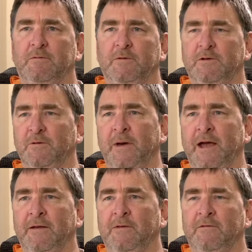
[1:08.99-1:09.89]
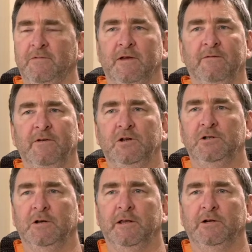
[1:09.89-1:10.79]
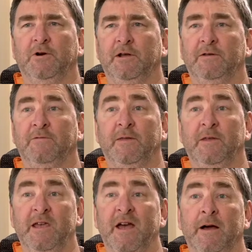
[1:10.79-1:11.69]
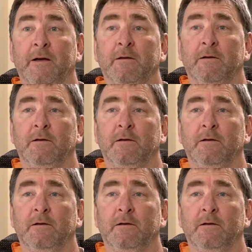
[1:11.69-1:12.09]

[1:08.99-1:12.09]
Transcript: the domain of the conventionally attractive and the young.